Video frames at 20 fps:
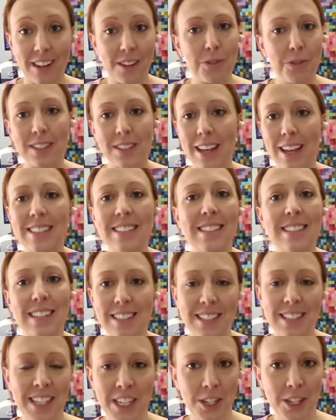It was like
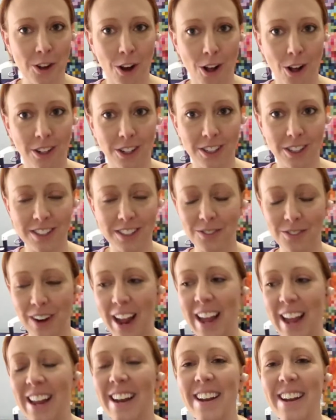$16,
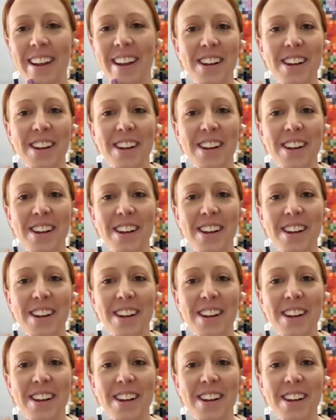right?